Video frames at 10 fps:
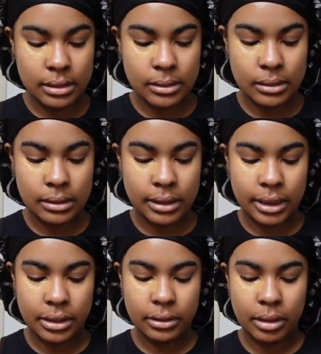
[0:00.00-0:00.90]
It's
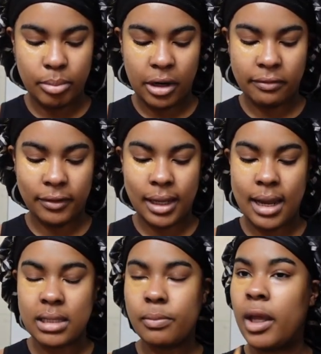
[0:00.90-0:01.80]
literally perfect. It
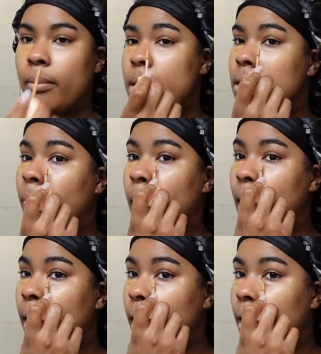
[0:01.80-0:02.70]
has pigments of
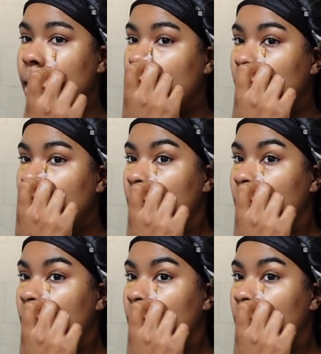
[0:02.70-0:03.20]
pink in it,